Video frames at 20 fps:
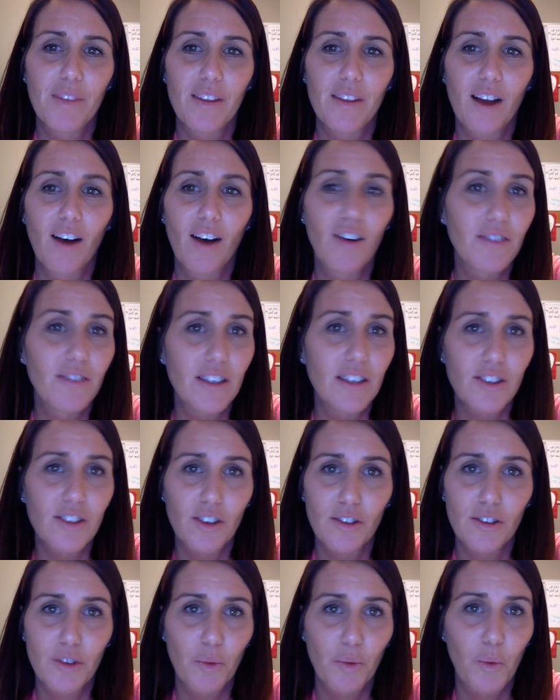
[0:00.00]
All of these
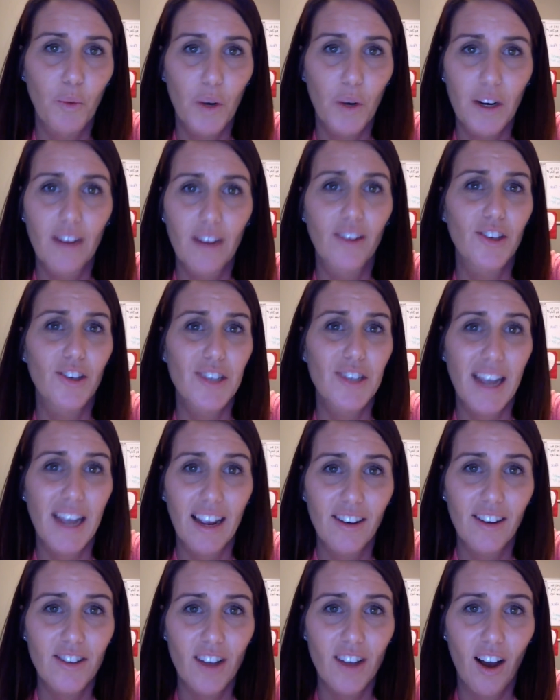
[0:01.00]
girls are working their
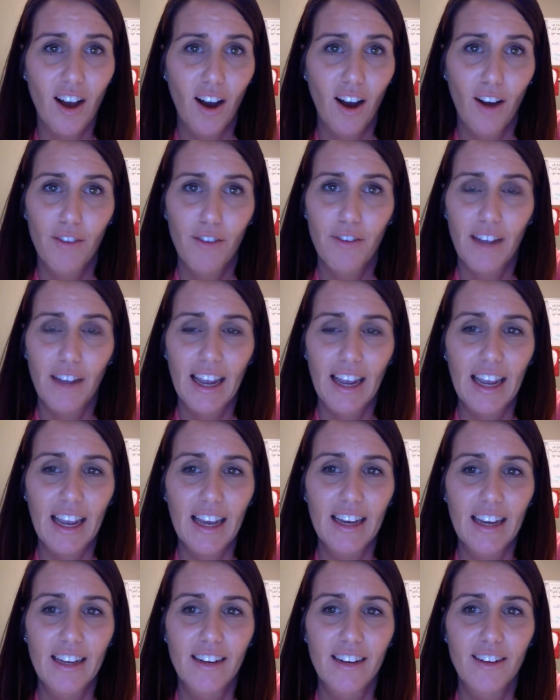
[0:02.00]
tails off,
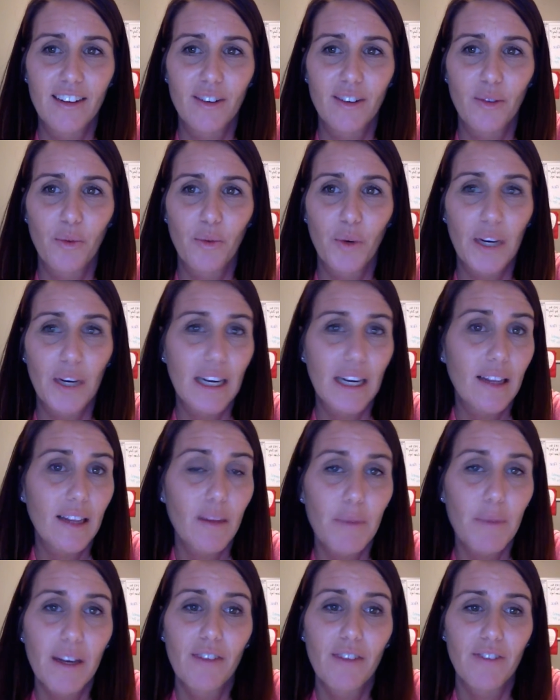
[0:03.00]
and we're getting the
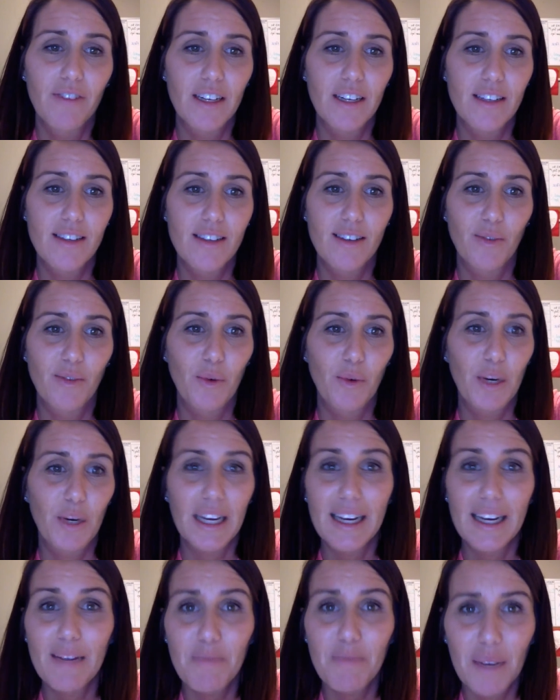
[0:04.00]
benefits. We're
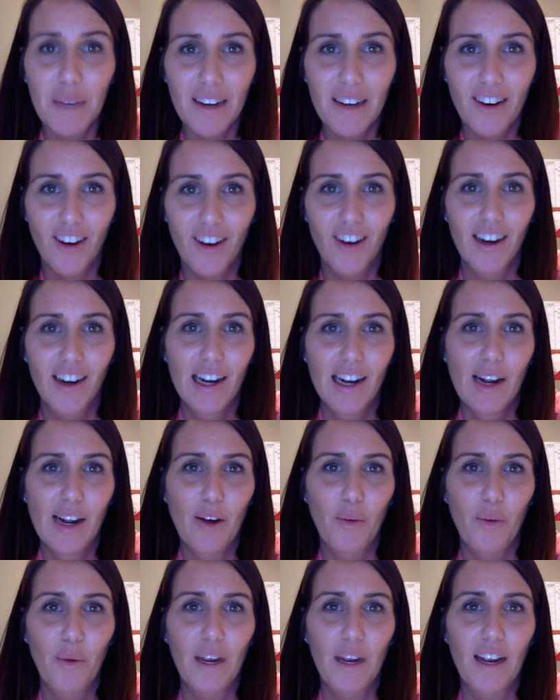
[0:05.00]
getting bigger.
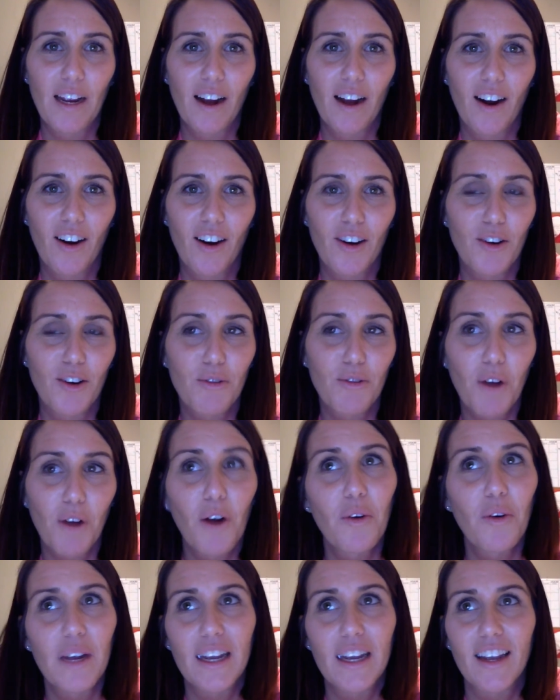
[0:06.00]
We are
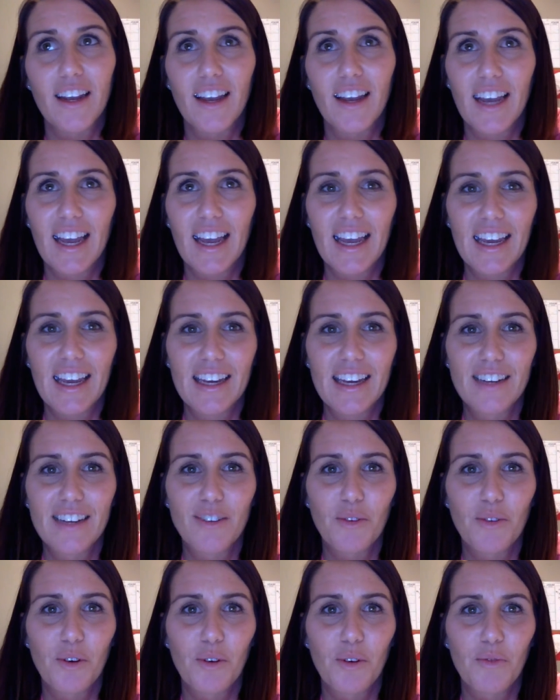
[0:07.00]
growing, and
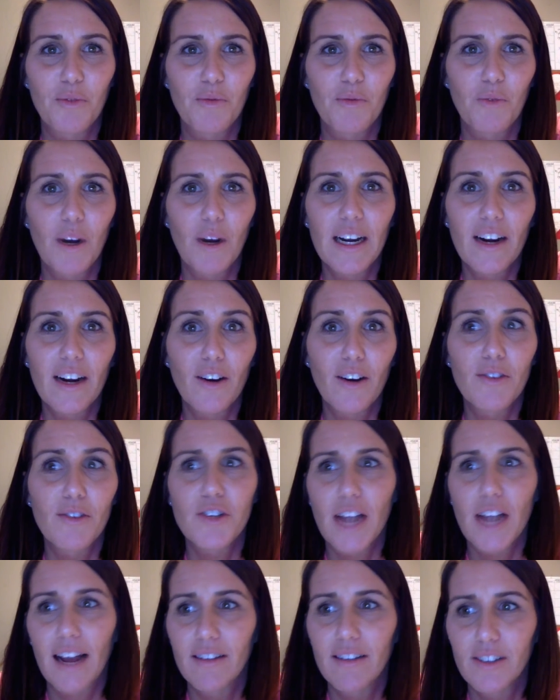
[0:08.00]
we're running our own
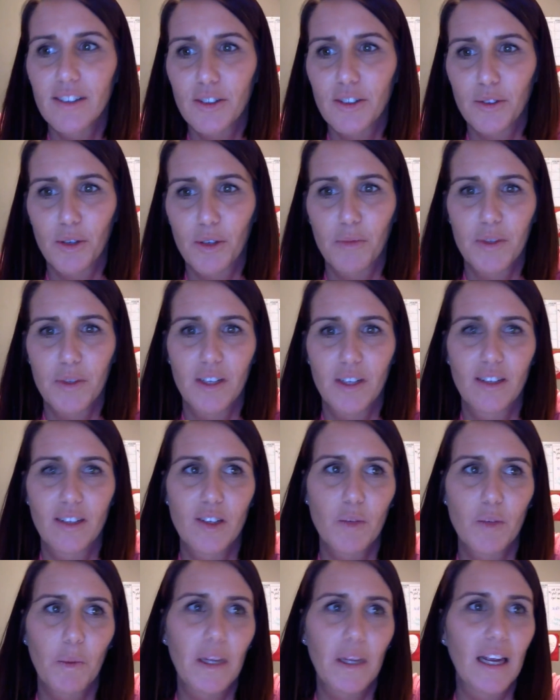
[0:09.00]
challenge groups and
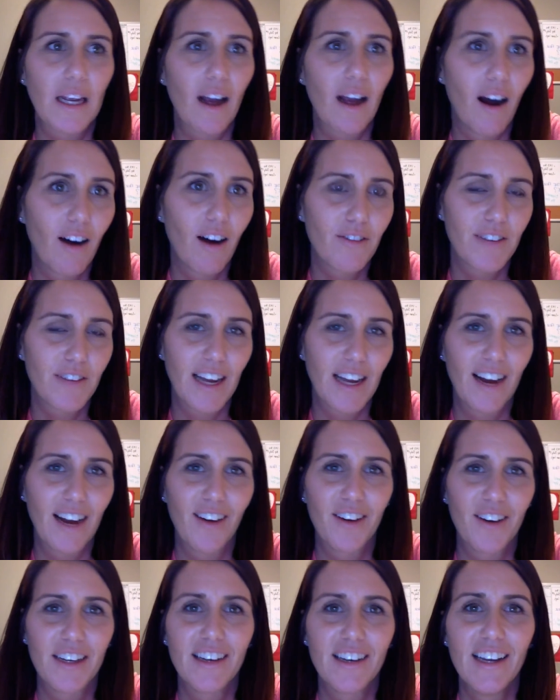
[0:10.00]
splitting off
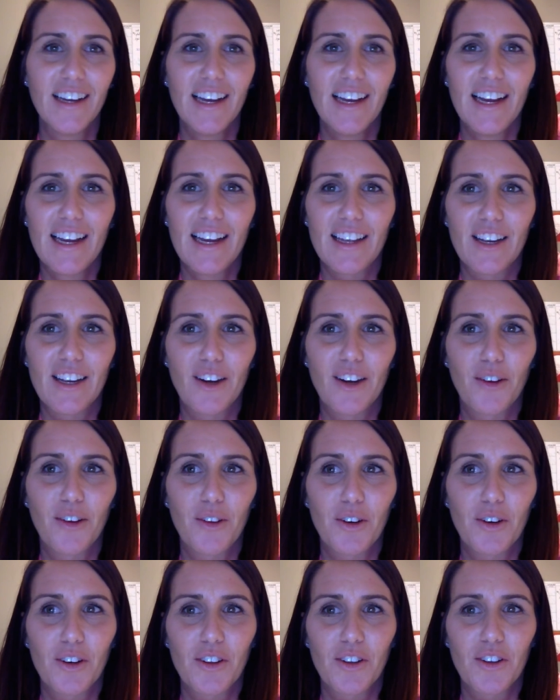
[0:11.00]
now. And,
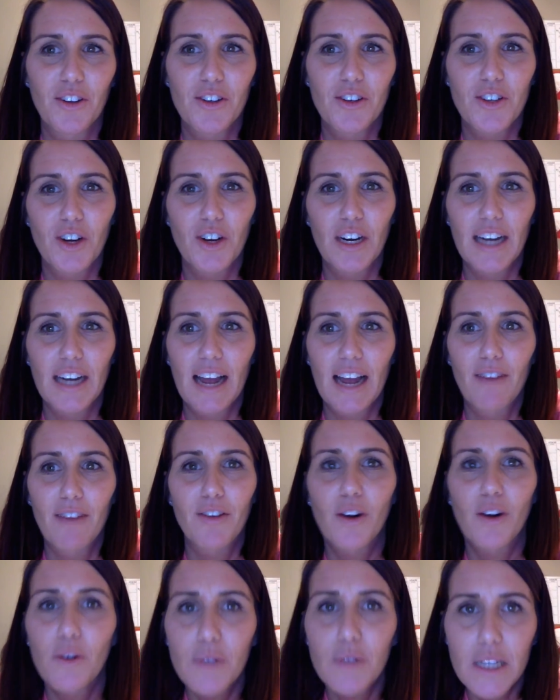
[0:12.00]
they're starting to have
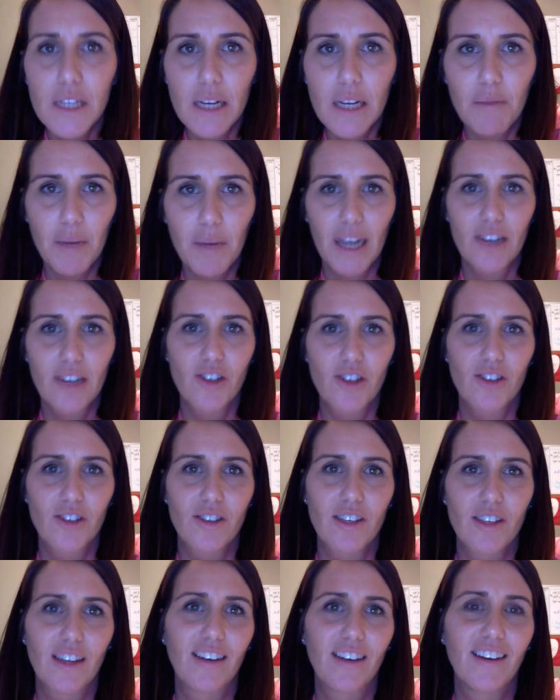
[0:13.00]
their own team
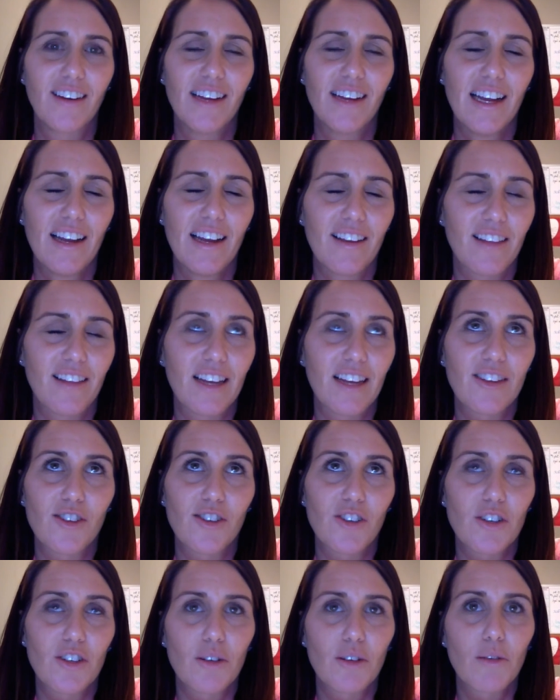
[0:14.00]
pages, and things are
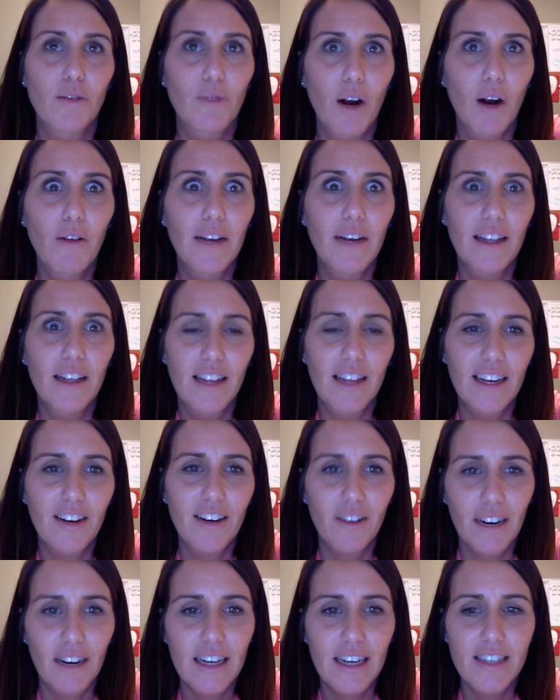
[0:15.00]
just growing like
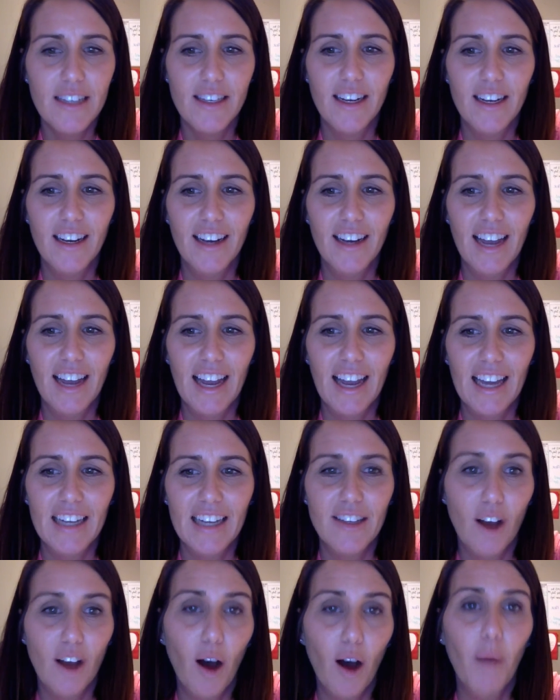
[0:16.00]
crazy. And
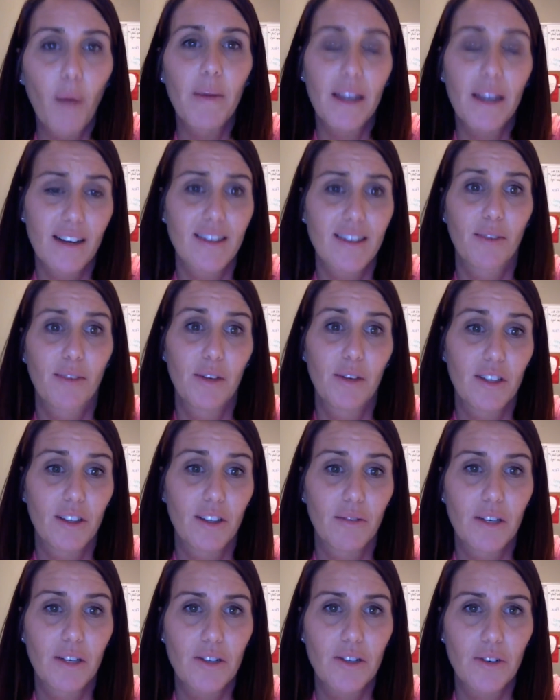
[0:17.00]
it's all because I went to
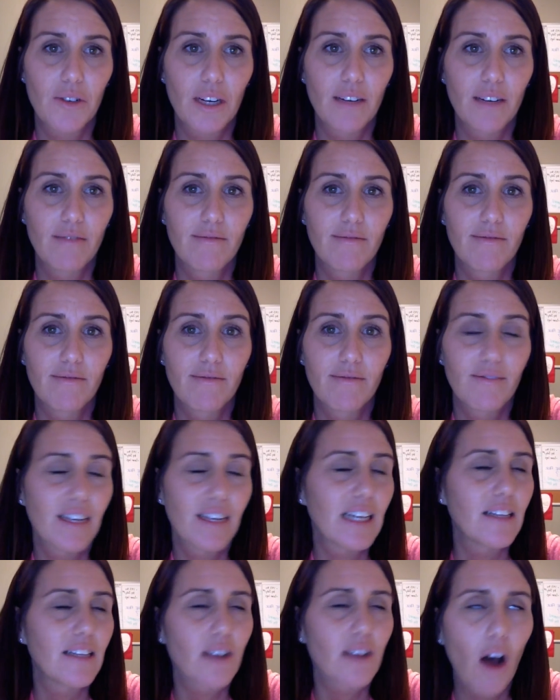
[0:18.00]
the retreat.
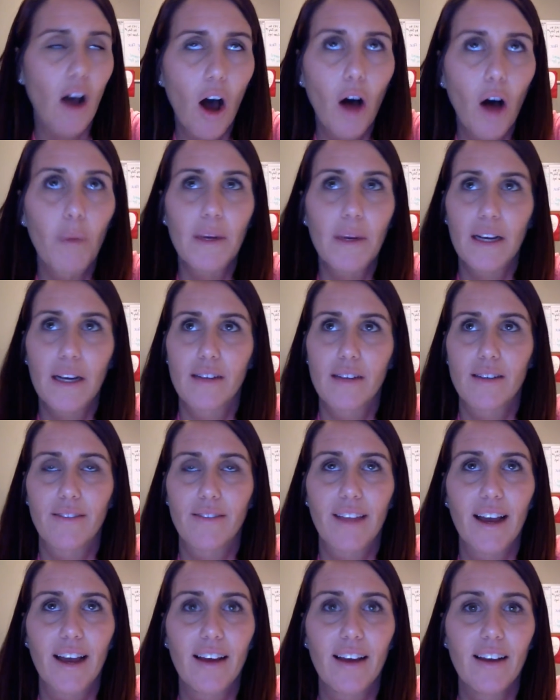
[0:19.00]
It's all because of
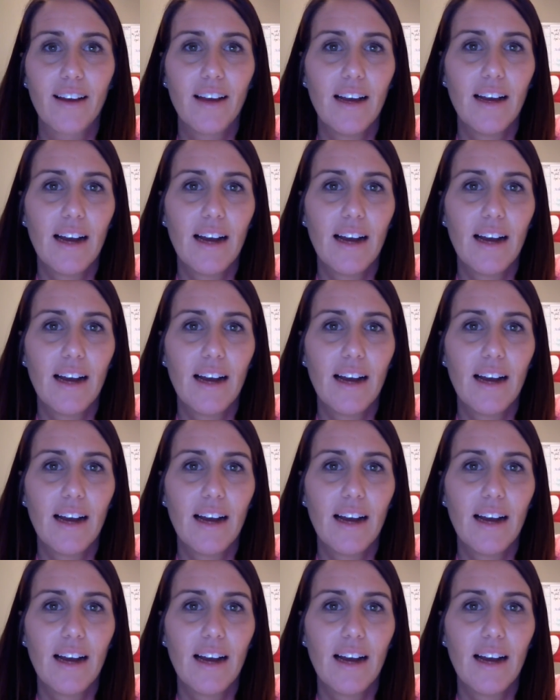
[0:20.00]
that.